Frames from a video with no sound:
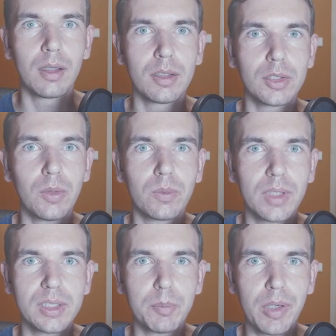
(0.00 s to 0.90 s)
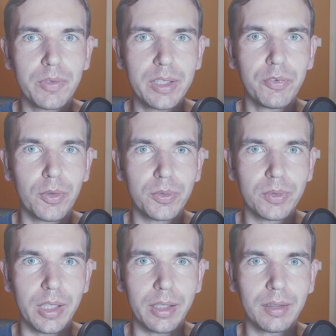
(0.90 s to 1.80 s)
So that's about it for
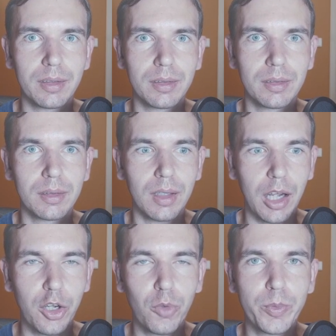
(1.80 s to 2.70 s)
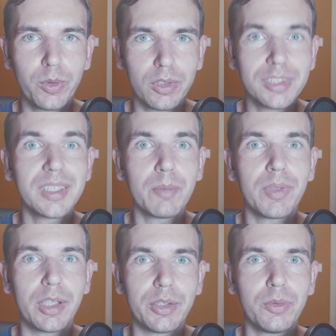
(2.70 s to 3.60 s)
today. I hope you learned
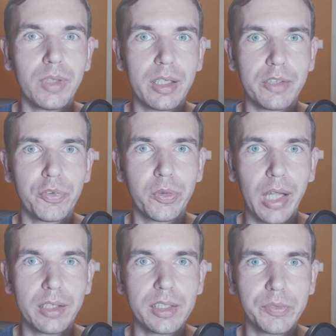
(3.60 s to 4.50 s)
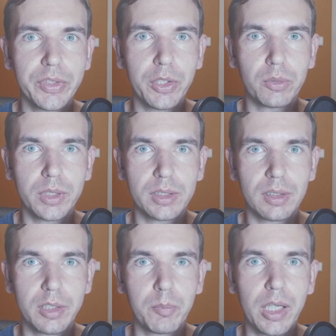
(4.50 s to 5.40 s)
something new, and if you like this video, just
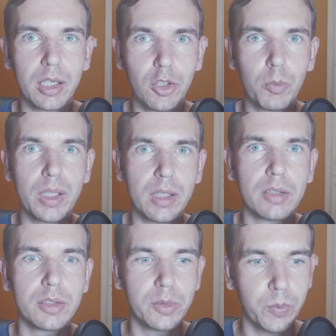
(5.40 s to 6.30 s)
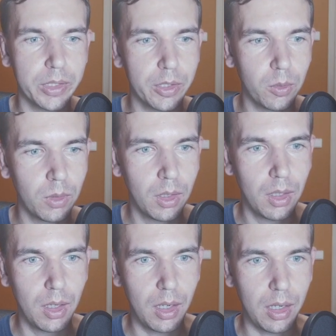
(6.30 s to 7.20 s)
leave me a comment under the video,
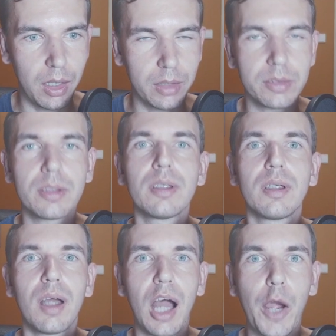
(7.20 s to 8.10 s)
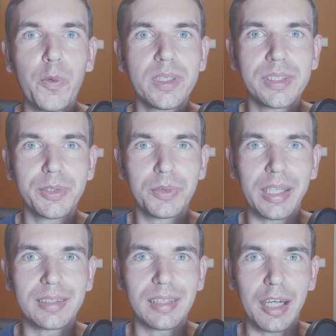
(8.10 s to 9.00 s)
and I will see you
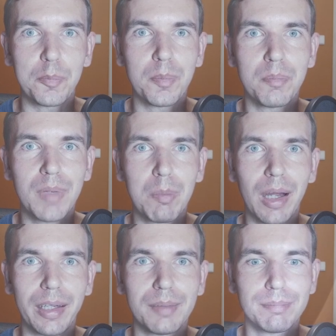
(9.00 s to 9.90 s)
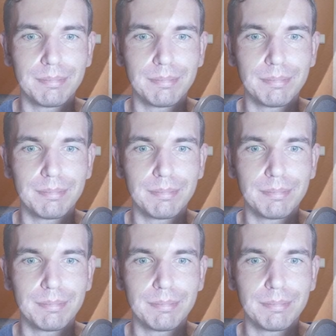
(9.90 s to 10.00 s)
next time. Bye bye.